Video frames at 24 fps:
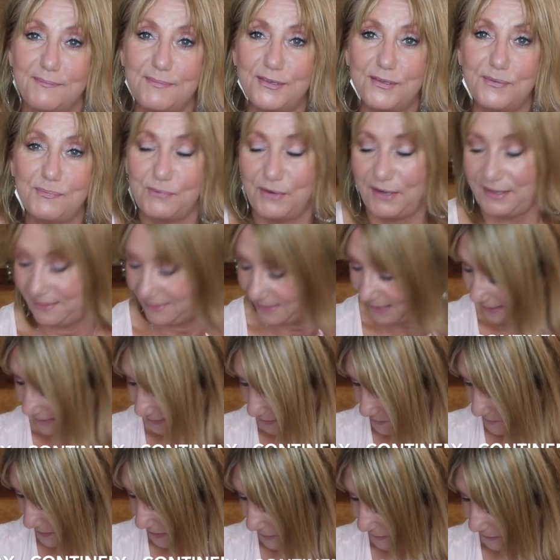I'm super
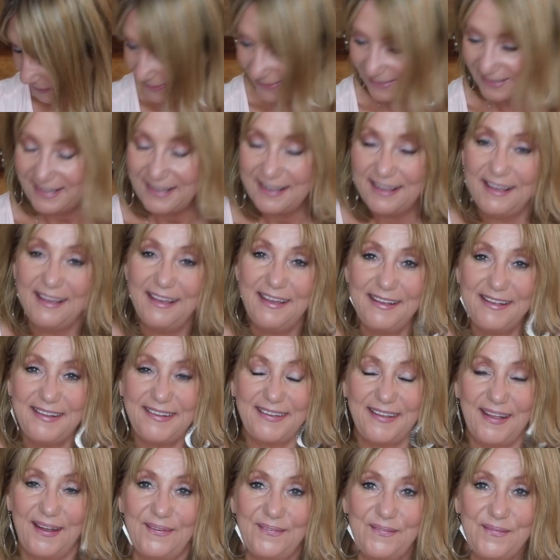excited about it.
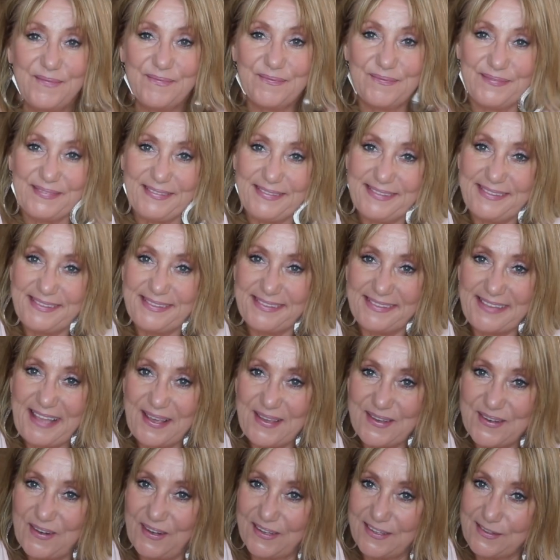So
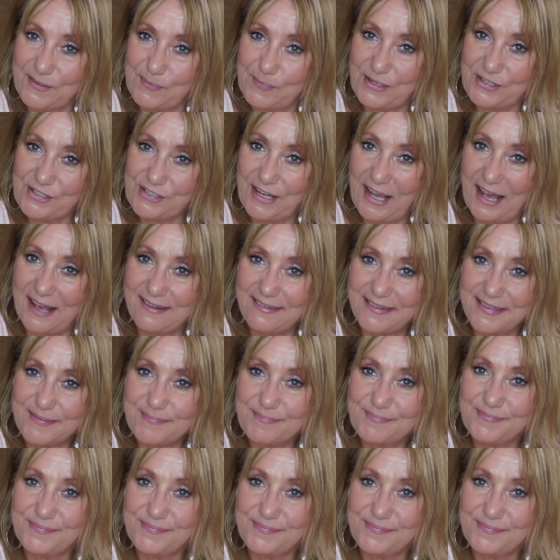thank you all so much, guys.